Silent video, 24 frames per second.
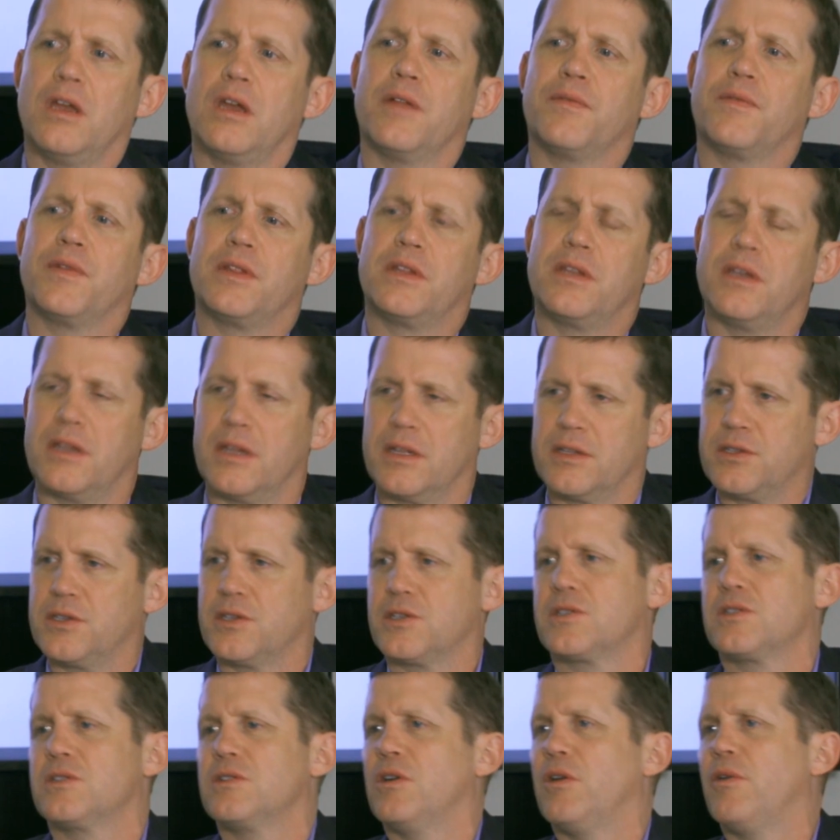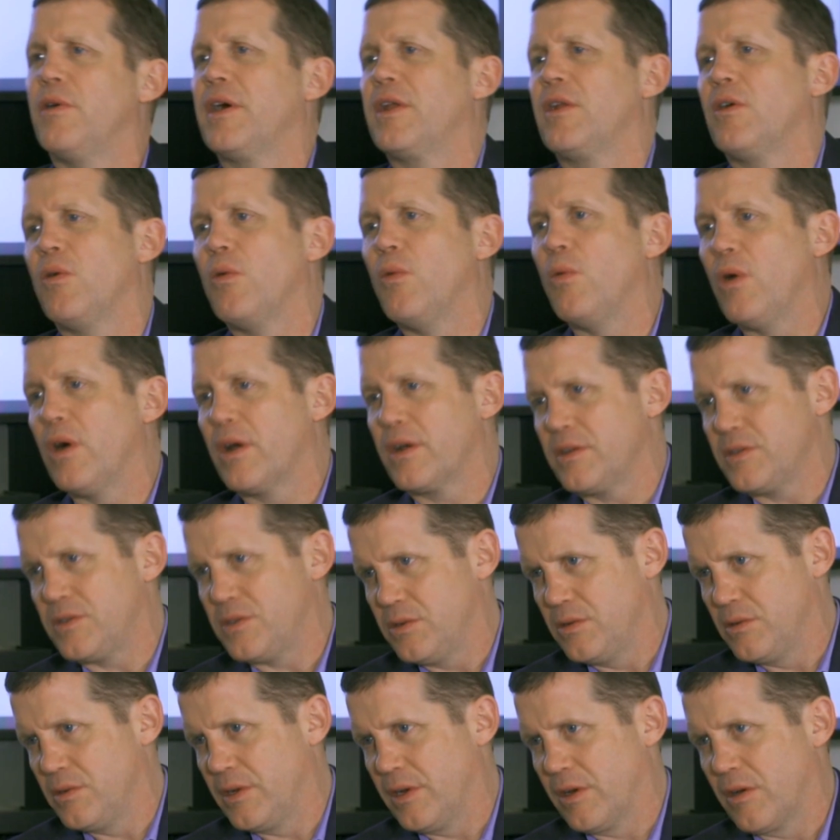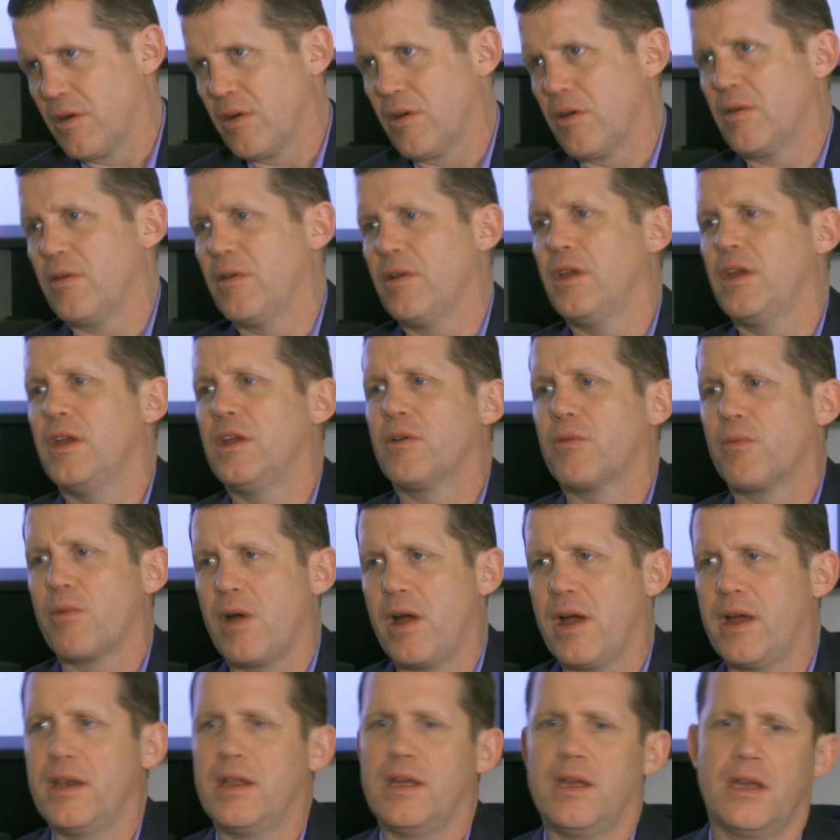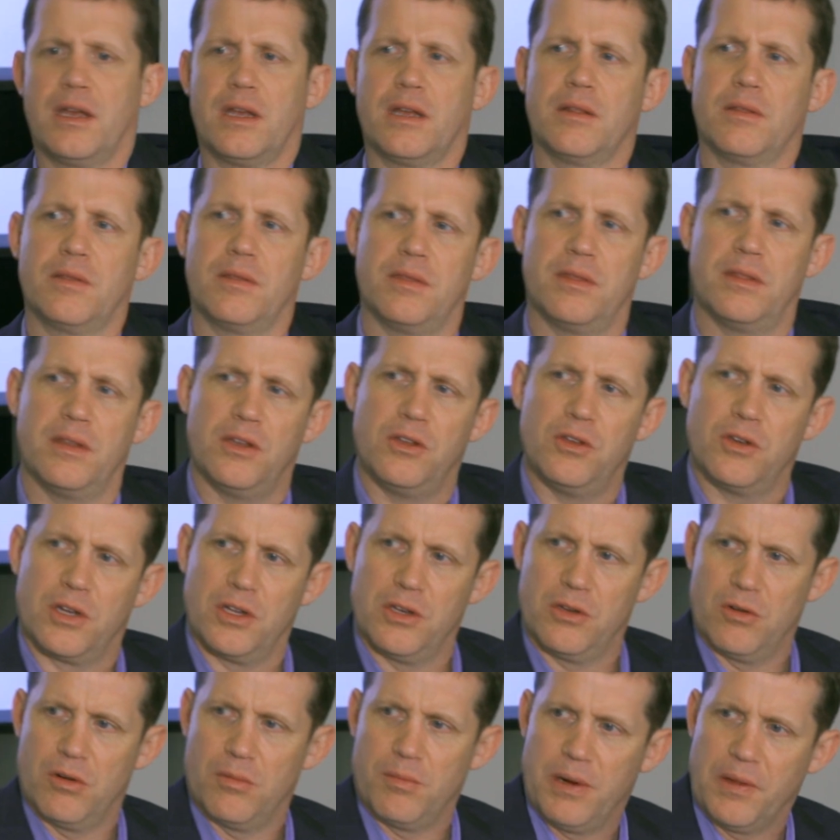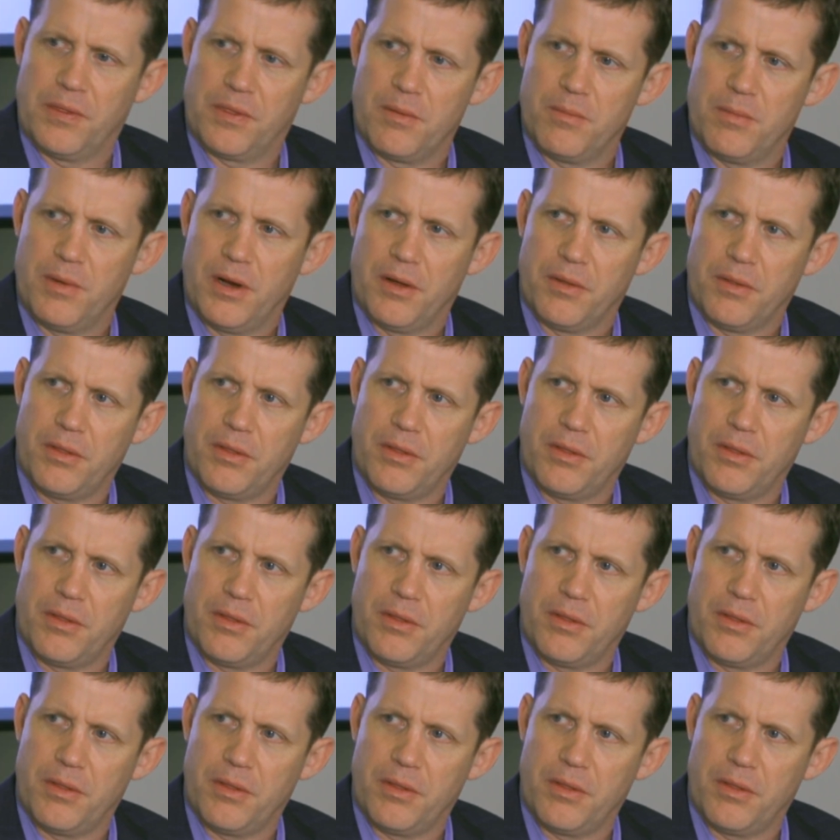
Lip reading: If the tenant says, no, I don't want a 2-year in writing, then you can do a month to month.